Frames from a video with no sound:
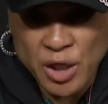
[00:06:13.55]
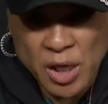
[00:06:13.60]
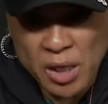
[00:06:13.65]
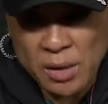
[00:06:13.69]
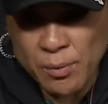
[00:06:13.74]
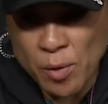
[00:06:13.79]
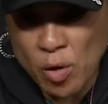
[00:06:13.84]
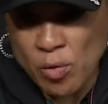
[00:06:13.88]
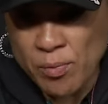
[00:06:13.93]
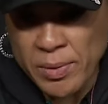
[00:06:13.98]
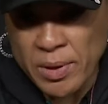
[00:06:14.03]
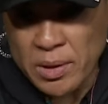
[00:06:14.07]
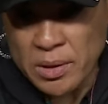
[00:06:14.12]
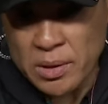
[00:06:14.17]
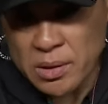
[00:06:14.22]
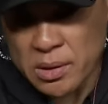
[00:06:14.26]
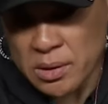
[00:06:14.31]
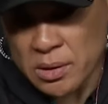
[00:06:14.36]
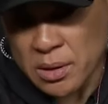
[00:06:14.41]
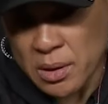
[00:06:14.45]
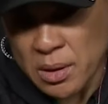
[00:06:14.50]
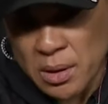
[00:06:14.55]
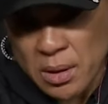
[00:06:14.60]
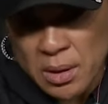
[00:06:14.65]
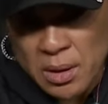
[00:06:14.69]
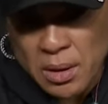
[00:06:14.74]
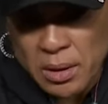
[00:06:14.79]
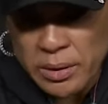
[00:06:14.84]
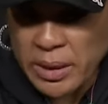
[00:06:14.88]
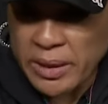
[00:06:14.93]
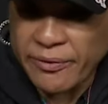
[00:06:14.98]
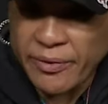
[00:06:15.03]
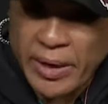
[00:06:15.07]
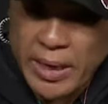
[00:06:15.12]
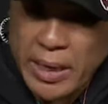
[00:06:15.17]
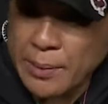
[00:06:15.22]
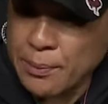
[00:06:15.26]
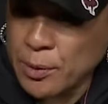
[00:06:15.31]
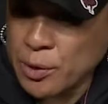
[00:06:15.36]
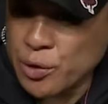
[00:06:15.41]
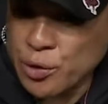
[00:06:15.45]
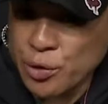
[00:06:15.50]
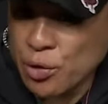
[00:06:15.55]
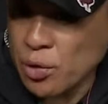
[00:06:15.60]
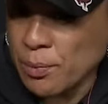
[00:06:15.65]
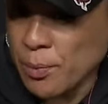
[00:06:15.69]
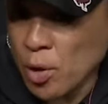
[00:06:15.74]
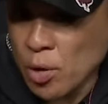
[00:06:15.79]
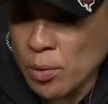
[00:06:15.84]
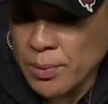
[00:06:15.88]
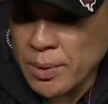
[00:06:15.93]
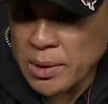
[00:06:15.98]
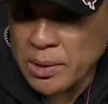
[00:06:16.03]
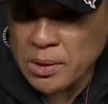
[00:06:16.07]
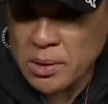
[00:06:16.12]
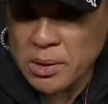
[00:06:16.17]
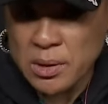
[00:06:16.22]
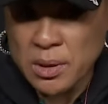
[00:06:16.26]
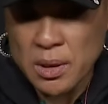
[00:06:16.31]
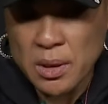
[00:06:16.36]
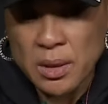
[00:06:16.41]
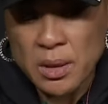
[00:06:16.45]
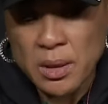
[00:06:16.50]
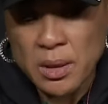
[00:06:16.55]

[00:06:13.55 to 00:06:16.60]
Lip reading: young moments, they've had mature moments,